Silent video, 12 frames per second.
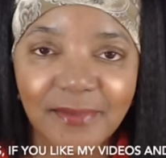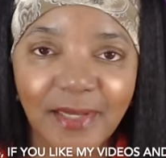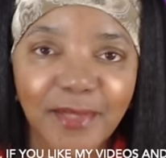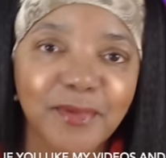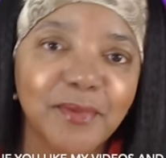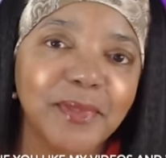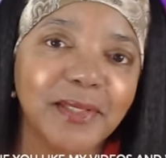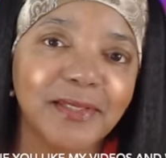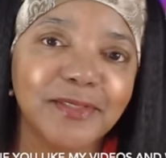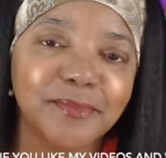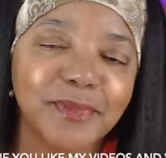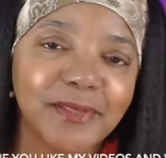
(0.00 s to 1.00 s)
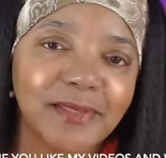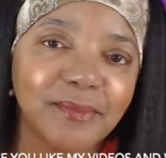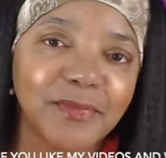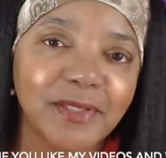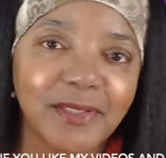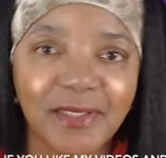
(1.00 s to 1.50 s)
I don't mind spending
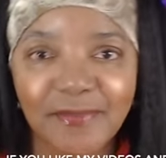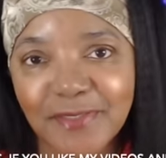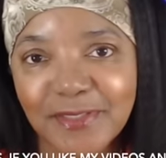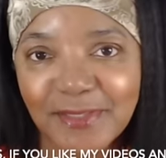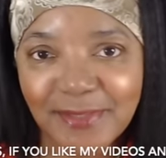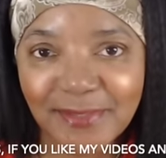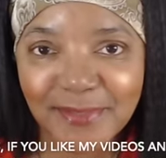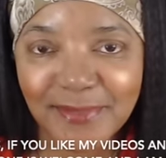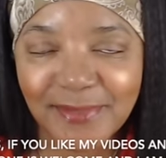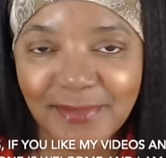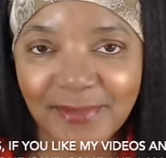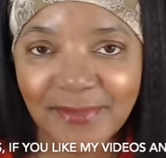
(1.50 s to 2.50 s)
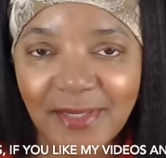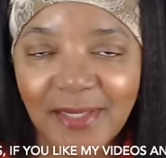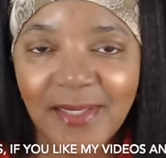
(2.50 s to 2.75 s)
money if it's a good deal.